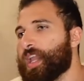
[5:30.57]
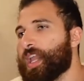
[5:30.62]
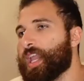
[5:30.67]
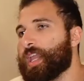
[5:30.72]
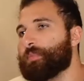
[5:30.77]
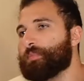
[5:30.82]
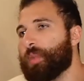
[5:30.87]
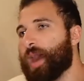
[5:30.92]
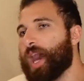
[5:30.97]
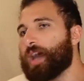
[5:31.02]

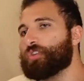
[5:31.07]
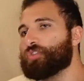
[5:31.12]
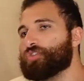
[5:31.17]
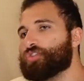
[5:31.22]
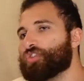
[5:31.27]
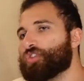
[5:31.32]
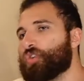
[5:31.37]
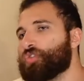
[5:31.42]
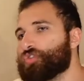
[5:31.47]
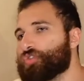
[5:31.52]
In
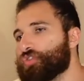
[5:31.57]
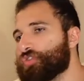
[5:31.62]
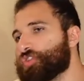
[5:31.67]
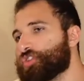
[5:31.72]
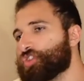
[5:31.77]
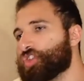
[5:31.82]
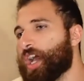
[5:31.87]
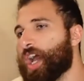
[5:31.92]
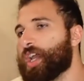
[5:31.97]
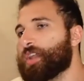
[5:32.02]
modern
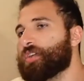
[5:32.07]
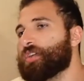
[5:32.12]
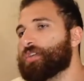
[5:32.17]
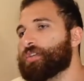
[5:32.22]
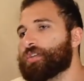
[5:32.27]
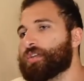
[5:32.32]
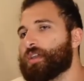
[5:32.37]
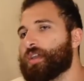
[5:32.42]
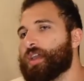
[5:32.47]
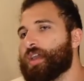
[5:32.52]
socialist
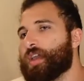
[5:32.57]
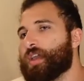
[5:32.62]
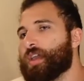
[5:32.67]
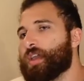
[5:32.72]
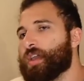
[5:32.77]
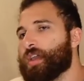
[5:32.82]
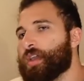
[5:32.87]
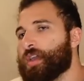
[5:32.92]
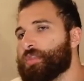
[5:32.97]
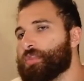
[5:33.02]
China,
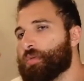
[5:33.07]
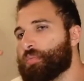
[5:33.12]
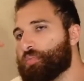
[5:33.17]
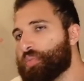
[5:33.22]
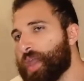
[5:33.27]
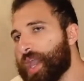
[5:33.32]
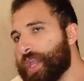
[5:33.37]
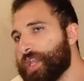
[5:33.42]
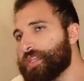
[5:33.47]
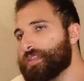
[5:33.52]
the
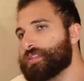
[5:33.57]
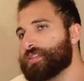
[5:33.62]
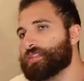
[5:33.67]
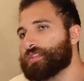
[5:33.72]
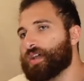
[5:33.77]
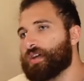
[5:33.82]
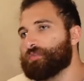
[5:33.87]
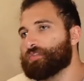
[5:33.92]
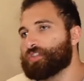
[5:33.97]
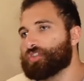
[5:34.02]

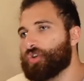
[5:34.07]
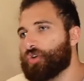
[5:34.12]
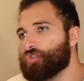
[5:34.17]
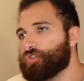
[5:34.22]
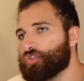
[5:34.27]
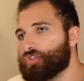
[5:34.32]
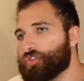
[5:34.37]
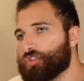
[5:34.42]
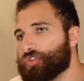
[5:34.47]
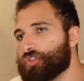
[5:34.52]
pace of
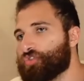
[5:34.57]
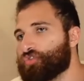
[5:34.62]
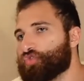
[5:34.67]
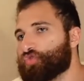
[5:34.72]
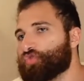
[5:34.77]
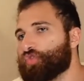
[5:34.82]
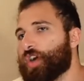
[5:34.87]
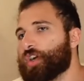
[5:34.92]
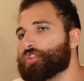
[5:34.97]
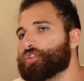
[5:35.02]
socialist
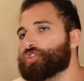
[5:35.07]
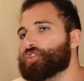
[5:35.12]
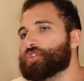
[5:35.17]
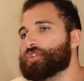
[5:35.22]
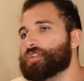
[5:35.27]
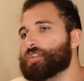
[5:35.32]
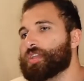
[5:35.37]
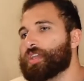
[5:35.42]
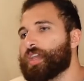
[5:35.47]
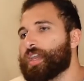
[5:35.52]

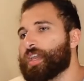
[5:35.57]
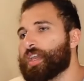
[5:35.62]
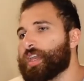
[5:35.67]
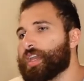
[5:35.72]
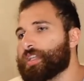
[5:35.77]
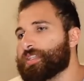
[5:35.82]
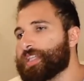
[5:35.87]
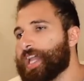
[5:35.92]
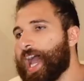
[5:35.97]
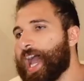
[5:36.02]
construction
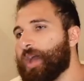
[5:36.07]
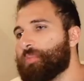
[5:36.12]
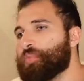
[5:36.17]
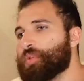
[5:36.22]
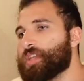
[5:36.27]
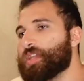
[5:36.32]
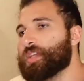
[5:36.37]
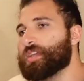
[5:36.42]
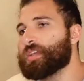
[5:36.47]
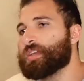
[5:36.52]
is
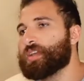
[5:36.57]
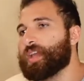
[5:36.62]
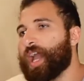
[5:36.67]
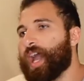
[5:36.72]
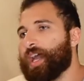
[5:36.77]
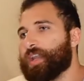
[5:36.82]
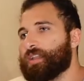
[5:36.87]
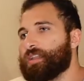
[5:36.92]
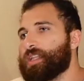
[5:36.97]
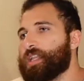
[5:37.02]
happening
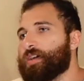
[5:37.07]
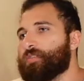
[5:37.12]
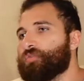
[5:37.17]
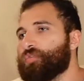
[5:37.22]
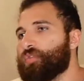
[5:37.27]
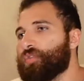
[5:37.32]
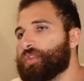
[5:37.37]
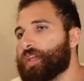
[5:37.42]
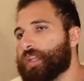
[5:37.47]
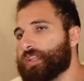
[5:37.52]
at a
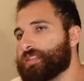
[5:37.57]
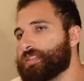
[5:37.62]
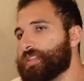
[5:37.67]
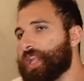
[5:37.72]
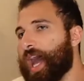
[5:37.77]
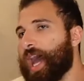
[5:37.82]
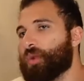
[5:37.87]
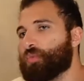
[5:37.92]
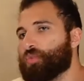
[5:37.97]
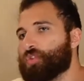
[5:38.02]
level that is
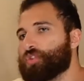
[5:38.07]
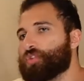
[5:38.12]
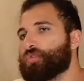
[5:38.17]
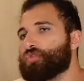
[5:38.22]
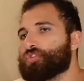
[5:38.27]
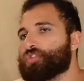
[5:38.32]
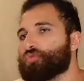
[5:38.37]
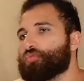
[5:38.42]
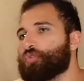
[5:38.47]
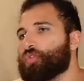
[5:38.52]
not
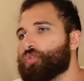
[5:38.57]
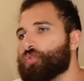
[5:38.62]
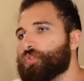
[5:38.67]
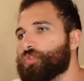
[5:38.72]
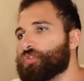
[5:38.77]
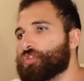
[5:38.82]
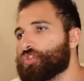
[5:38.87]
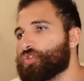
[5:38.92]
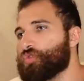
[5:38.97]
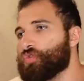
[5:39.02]

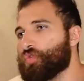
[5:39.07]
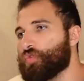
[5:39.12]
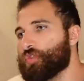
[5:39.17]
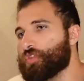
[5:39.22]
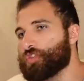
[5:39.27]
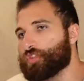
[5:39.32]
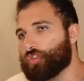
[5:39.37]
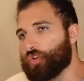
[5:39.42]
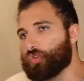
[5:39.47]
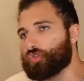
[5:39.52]
reducible to
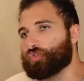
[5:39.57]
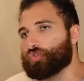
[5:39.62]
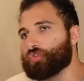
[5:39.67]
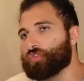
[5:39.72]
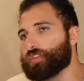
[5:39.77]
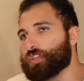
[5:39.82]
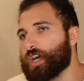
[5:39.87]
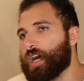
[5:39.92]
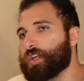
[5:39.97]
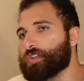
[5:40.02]
the
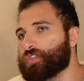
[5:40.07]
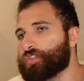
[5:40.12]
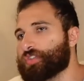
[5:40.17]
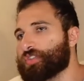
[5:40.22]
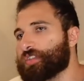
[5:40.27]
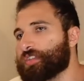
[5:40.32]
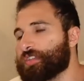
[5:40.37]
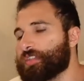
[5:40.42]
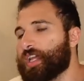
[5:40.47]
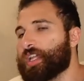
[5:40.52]
socialist
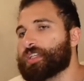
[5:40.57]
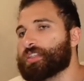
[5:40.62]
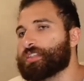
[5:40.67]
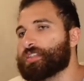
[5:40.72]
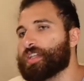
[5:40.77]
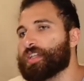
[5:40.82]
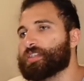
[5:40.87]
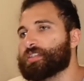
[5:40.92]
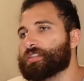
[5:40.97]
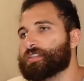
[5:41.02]
consciousness that
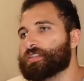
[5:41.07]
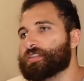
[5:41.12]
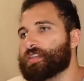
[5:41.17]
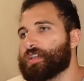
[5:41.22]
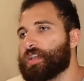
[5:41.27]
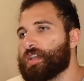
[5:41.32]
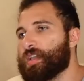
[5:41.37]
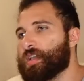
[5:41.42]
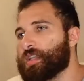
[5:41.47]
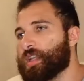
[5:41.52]

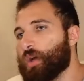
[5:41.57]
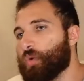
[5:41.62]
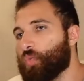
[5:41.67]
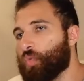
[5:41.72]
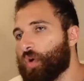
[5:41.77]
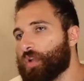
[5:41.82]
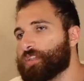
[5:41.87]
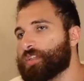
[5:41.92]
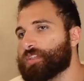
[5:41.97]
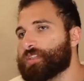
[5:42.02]
exists. Now,
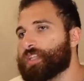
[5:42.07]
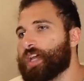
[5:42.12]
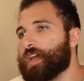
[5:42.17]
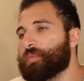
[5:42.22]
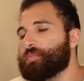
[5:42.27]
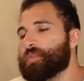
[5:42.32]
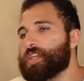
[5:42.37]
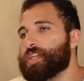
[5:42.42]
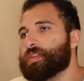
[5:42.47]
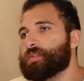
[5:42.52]
what does
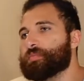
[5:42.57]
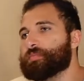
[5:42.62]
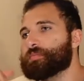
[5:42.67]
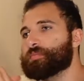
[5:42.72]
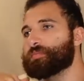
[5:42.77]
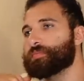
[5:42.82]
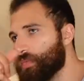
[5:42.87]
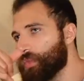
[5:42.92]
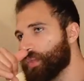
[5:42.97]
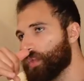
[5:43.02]
that mean?
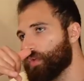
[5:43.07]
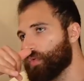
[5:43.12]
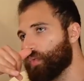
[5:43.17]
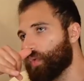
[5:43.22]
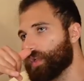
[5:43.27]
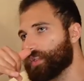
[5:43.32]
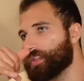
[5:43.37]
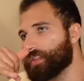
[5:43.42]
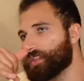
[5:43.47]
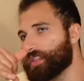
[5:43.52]

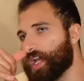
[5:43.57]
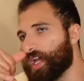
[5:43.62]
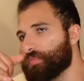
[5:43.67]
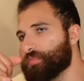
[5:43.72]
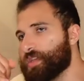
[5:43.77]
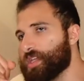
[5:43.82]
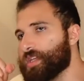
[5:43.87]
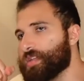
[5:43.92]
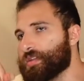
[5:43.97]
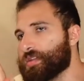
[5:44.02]
What does
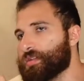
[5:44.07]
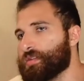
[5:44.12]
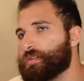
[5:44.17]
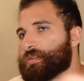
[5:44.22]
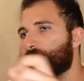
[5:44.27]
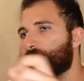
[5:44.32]
that mean?